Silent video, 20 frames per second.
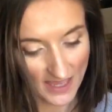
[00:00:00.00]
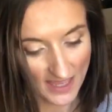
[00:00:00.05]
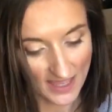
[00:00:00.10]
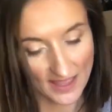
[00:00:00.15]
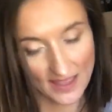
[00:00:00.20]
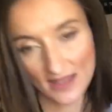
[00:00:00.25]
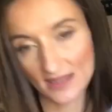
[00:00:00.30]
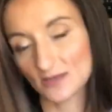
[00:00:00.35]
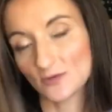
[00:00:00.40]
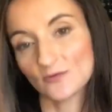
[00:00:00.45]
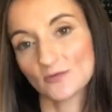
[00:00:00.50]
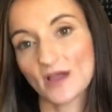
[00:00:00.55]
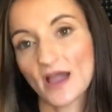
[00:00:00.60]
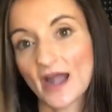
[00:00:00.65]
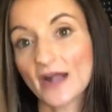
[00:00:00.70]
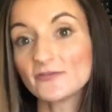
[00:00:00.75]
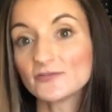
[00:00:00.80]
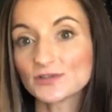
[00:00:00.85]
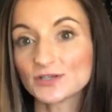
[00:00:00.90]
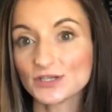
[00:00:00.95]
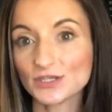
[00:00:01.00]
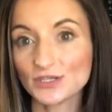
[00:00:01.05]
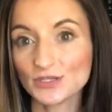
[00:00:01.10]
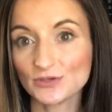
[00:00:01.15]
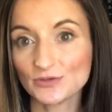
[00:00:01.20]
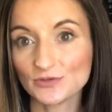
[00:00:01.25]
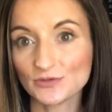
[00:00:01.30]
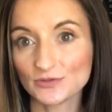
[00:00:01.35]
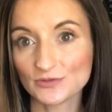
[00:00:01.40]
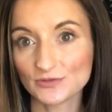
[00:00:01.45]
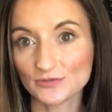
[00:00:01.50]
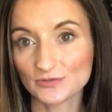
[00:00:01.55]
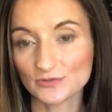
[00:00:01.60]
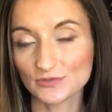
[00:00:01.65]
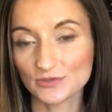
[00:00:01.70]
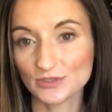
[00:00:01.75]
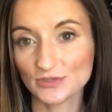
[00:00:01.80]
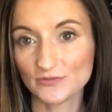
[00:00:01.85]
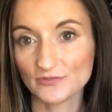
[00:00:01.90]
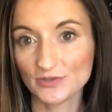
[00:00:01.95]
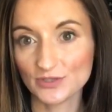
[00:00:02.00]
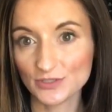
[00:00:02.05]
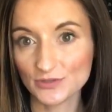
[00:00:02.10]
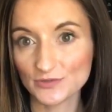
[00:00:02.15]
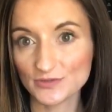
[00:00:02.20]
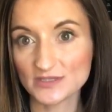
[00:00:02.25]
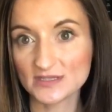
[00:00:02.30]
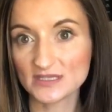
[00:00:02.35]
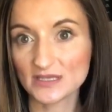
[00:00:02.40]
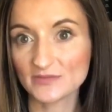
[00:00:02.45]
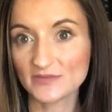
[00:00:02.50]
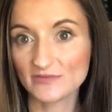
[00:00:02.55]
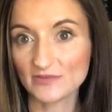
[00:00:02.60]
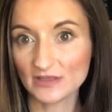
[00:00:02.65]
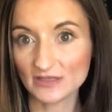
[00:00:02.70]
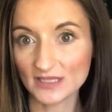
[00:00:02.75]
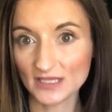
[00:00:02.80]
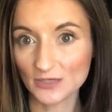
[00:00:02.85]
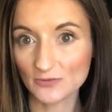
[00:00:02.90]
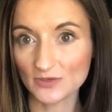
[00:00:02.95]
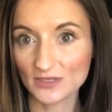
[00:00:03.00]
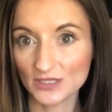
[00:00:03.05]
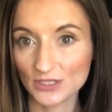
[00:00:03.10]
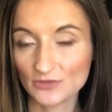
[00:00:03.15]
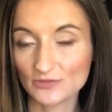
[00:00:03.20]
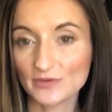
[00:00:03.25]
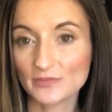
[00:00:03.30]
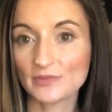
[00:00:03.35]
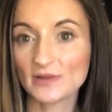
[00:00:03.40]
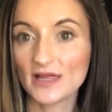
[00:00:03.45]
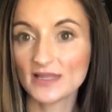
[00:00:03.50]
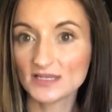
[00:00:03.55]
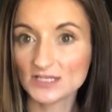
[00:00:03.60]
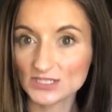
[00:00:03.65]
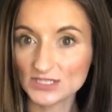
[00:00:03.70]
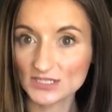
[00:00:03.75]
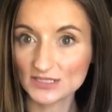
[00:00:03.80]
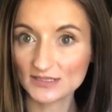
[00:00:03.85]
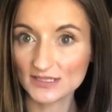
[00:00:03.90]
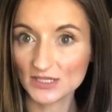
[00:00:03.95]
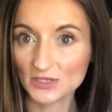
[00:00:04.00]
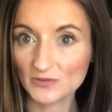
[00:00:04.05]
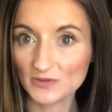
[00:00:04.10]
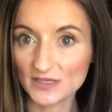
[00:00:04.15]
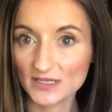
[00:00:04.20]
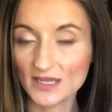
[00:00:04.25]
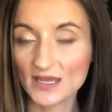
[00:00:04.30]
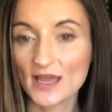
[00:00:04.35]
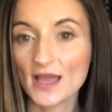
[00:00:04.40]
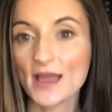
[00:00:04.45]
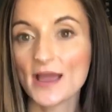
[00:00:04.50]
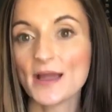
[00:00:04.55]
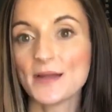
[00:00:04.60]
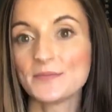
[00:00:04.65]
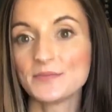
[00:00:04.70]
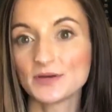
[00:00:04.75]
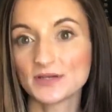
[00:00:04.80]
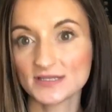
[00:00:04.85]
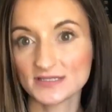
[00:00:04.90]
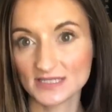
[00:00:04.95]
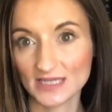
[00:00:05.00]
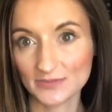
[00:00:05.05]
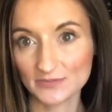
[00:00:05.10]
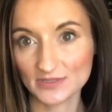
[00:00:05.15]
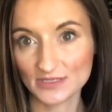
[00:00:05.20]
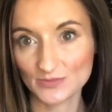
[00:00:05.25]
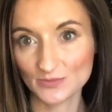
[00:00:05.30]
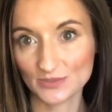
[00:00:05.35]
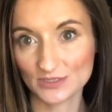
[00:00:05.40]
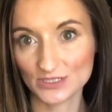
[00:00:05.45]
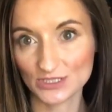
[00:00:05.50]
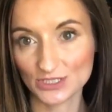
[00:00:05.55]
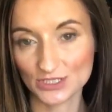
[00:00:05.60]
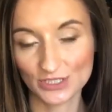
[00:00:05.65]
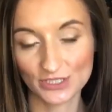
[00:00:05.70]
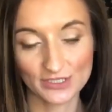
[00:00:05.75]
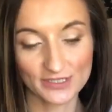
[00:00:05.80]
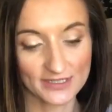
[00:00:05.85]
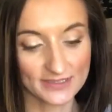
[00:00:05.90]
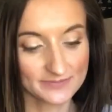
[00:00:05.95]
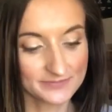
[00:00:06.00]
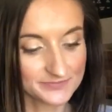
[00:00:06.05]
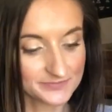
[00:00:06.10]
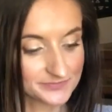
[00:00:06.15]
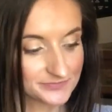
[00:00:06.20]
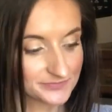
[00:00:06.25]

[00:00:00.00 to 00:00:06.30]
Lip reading: And after you've used some of the liquid, you replenish the liquid and put a tablespoon of sugar in.